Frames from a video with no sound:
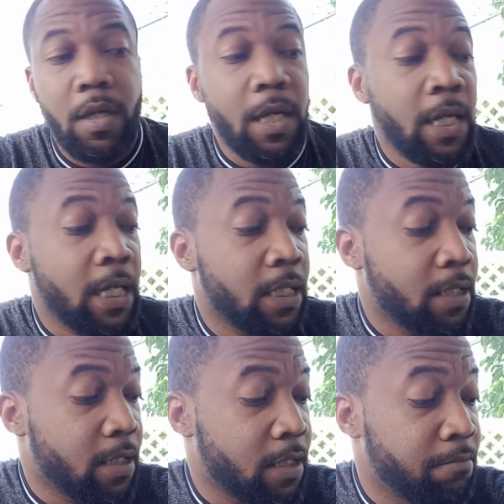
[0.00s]
And
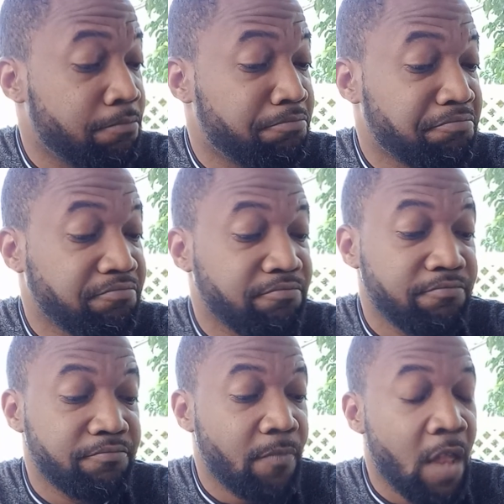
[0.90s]

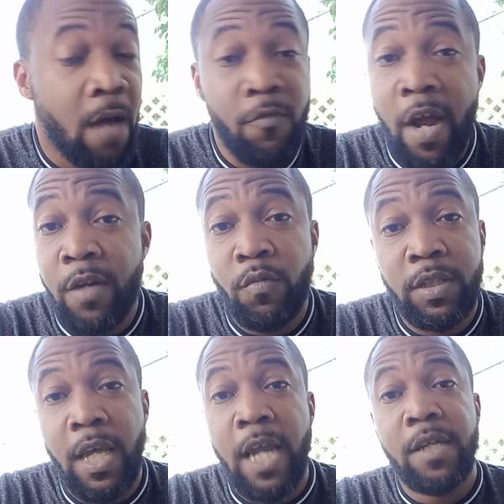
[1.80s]
I'm riding
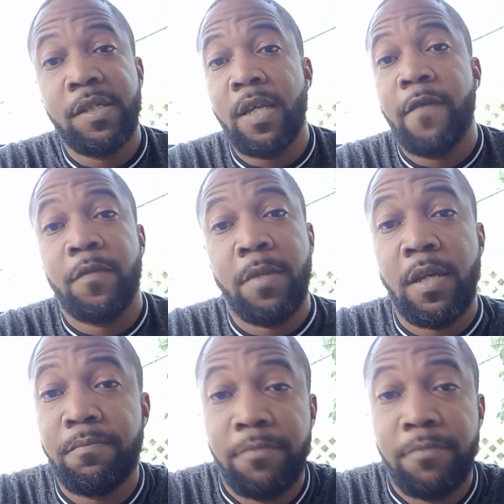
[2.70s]
with the 87, man.